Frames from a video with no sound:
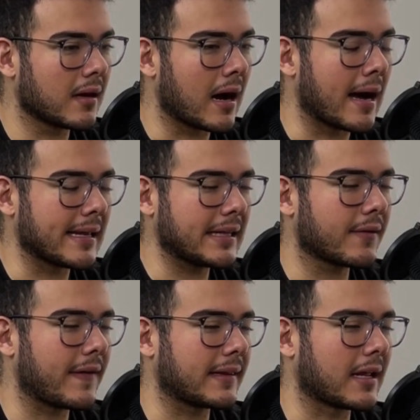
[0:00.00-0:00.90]
I like the
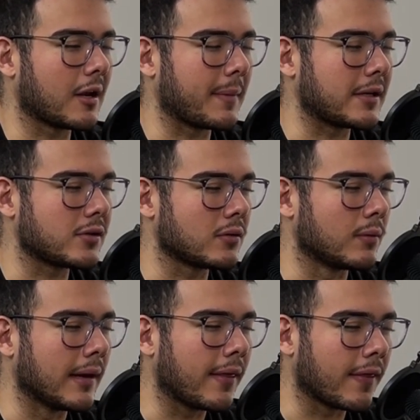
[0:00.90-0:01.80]
fact that it makes you
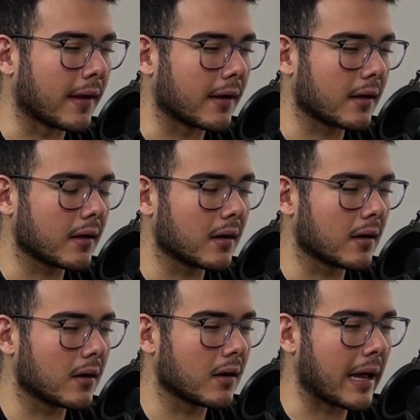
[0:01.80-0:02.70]
rethink
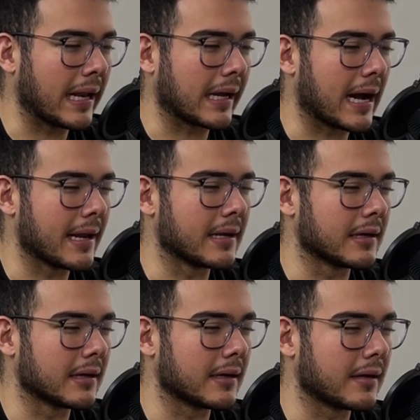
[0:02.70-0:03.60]
and kind
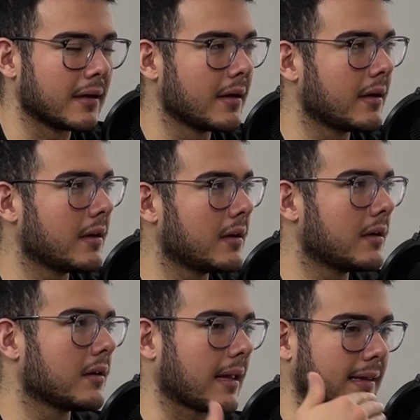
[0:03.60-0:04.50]
of
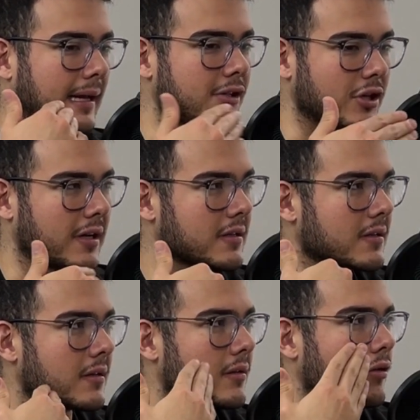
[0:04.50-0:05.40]
like
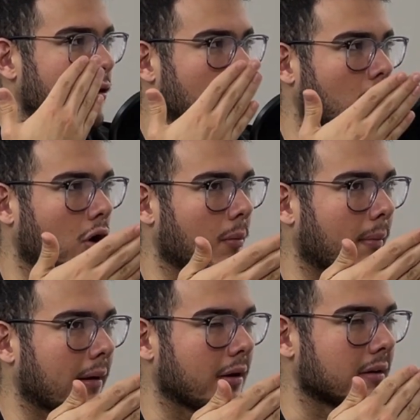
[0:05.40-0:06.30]
digest your
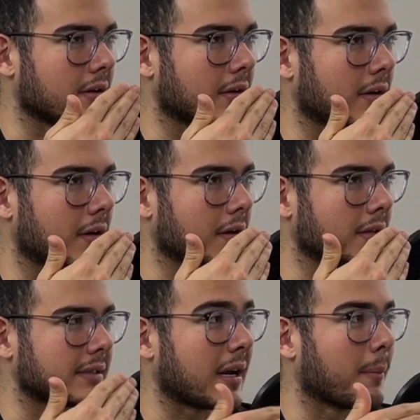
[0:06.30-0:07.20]

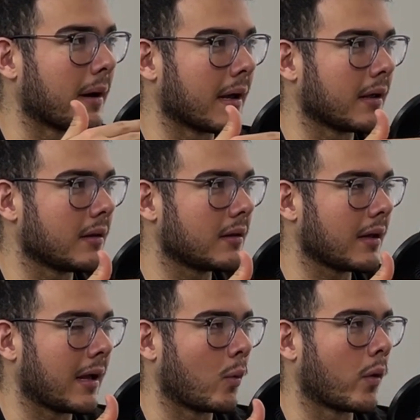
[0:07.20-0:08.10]
set of mind
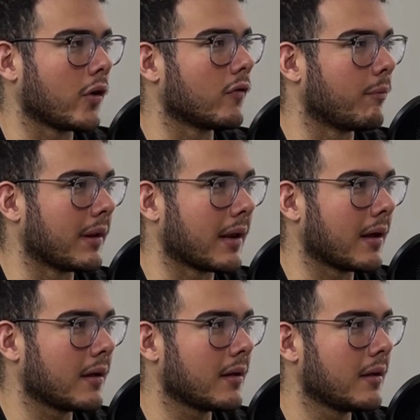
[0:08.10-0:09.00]
and where you've been at,